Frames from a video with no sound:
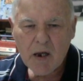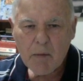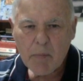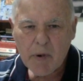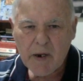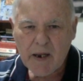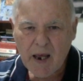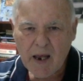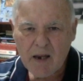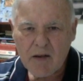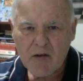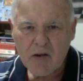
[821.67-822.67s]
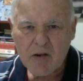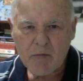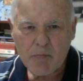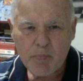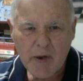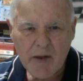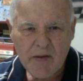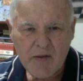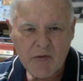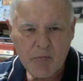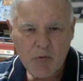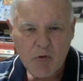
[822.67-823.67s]
But again, you can play this
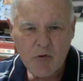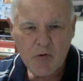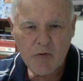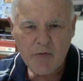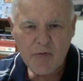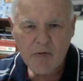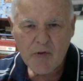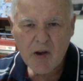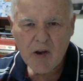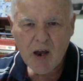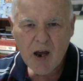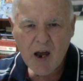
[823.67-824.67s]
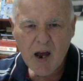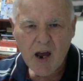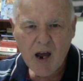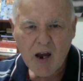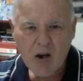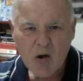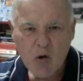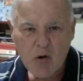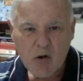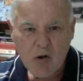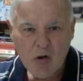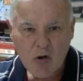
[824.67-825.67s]
move. You've
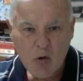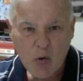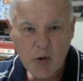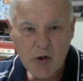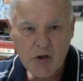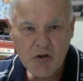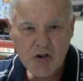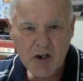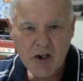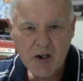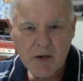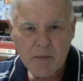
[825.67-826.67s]
got the queen check.